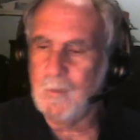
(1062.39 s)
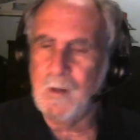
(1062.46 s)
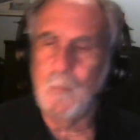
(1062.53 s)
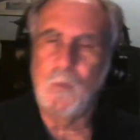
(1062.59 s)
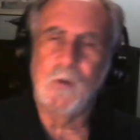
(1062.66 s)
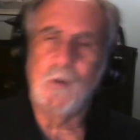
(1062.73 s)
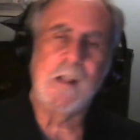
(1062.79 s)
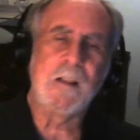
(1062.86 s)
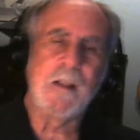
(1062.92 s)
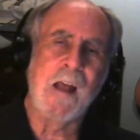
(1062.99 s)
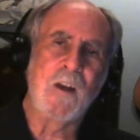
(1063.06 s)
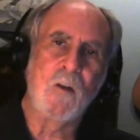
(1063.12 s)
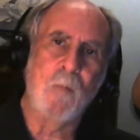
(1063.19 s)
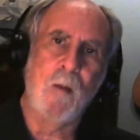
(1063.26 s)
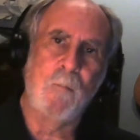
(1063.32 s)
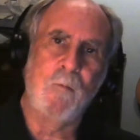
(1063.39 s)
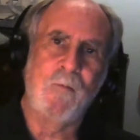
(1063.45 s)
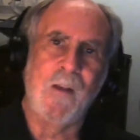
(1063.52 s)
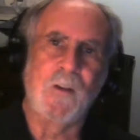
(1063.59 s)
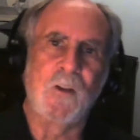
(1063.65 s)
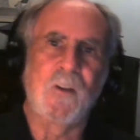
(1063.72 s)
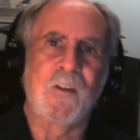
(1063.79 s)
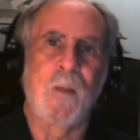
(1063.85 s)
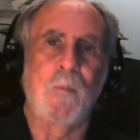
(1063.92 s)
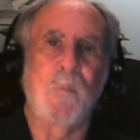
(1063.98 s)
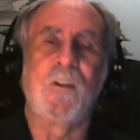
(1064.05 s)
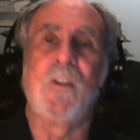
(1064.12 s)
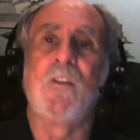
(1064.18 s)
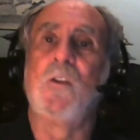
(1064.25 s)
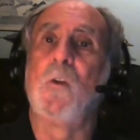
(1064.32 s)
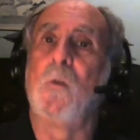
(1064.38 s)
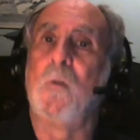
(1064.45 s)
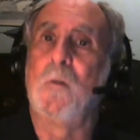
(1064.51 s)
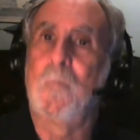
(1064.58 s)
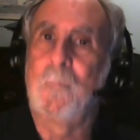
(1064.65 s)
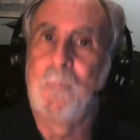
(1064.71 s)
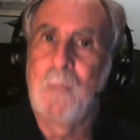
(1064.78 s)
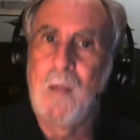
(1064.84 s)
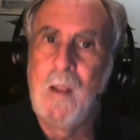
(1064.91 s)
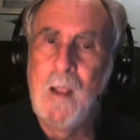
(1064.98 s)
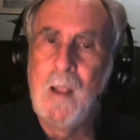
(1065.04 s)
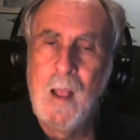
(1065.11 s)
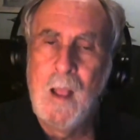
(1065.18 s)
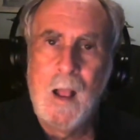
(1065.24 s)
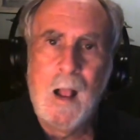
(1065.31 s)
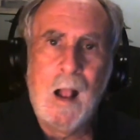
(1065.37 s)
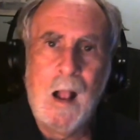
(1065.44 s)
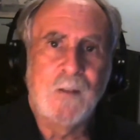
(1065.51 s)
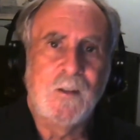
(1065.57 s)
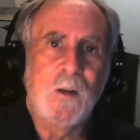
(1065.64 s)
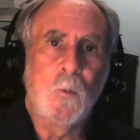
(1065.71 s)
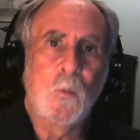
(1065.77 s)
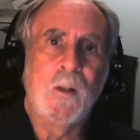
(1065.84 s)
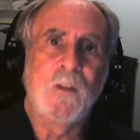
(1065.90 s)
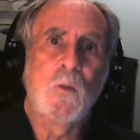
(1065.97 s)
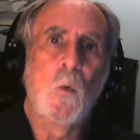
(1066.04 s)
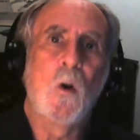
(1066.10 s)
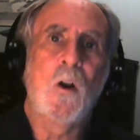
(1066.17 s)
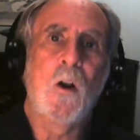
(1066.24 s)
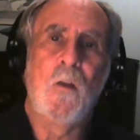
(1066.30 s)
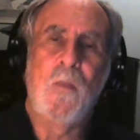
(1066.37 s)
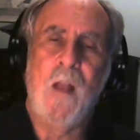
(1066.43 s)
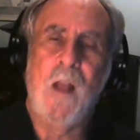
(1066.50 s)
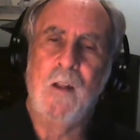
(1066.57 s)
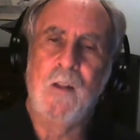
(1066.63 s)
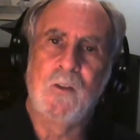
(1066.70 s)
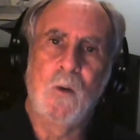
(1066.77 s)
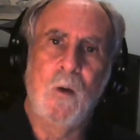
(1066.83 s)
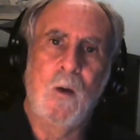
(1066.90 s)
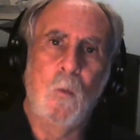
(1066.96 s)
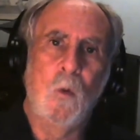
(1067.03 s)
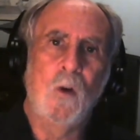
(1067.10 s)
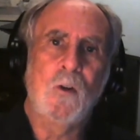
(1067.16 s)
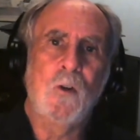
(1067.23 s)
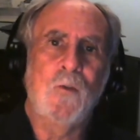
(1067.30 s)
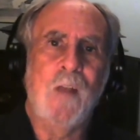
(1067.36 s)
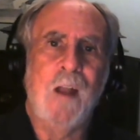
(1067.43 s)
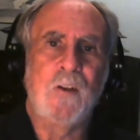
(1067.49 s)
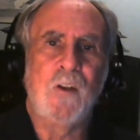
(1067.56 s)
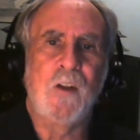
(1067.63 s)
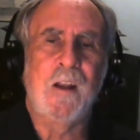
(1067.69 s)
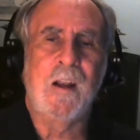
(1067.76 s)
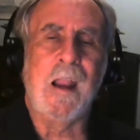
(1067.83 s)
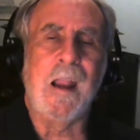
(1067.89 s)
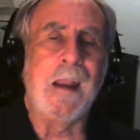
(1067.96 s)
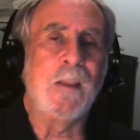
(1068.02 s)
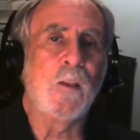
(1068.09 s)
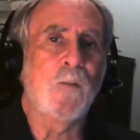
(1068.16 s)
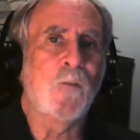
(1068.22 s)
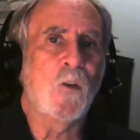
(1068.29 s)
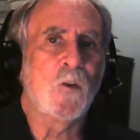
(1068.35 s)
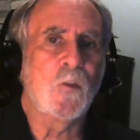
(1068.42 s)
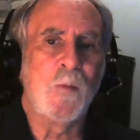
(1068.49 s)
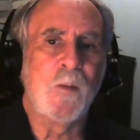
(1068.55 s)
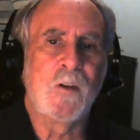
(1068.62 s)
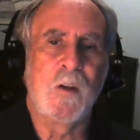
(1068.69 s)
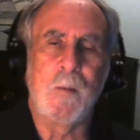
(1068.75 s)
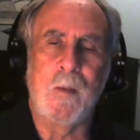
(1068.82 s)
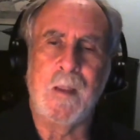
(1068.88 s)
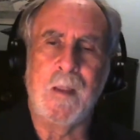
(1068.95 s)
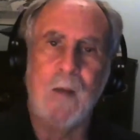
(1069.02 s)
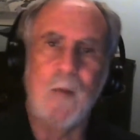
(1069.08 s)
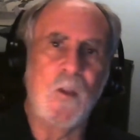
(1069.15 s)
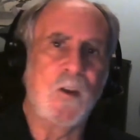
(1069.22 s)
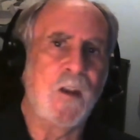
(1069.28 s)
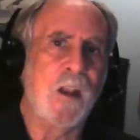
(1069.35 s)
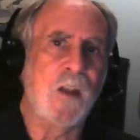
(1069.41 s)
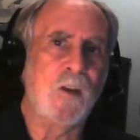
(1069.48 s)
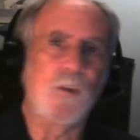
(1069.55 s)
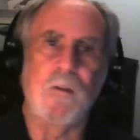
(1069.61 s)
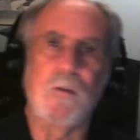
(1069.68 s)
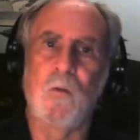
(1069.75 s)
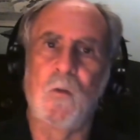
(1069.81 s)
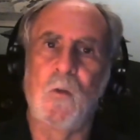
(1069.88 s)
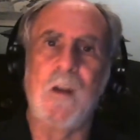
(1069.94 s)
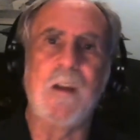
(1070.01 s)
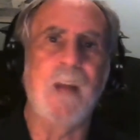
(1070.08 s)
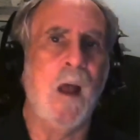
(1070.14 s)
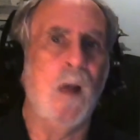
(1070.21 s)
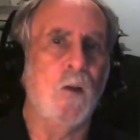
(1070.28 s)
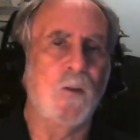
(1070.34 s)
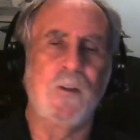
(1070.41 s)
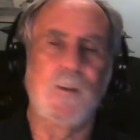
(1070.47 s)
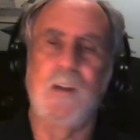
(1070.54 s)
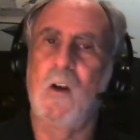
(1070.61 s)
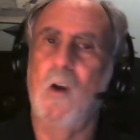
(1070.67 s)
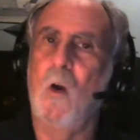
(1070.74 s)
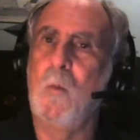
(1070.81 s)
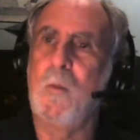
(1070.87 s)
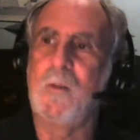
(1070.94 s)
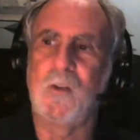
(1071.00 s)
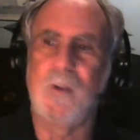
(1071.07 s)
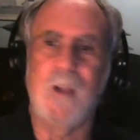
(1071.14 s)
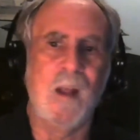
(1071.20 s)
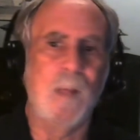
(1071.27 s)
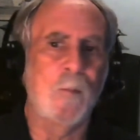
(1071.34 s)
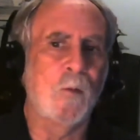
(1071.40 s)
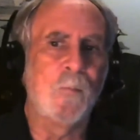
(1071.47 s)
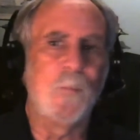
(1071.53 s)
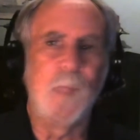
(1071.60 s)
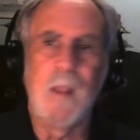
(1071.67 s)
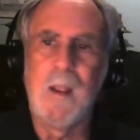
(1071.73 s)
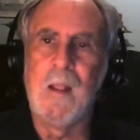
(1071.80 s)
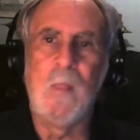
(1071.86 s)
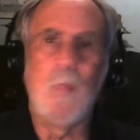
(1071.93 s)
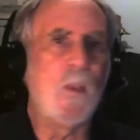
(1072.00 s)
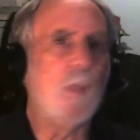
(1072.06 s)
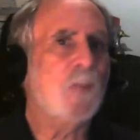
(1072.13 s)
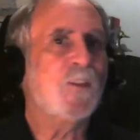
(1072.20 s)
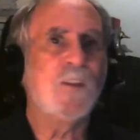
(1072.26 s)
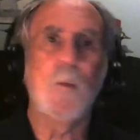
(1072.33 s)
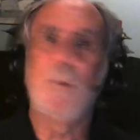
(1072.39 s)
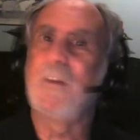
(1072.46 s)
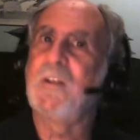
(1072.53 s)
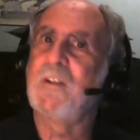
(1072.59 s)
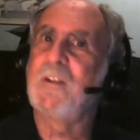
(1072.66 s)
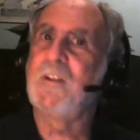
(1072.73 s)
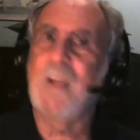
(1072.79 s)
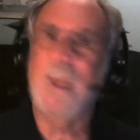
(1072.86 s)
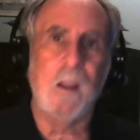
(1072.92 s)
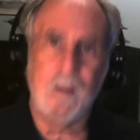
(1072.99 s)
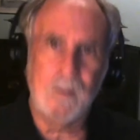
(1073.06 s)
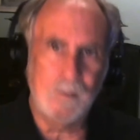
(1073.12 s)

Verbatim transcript: I'm really glad you're my professor because I'm a C student. I said, well, let's work on that. So I worked on that. She got an A in the first midterm. I gave her the test. She freaked out. She said, oh, Mr. Campbell, this is a mistake.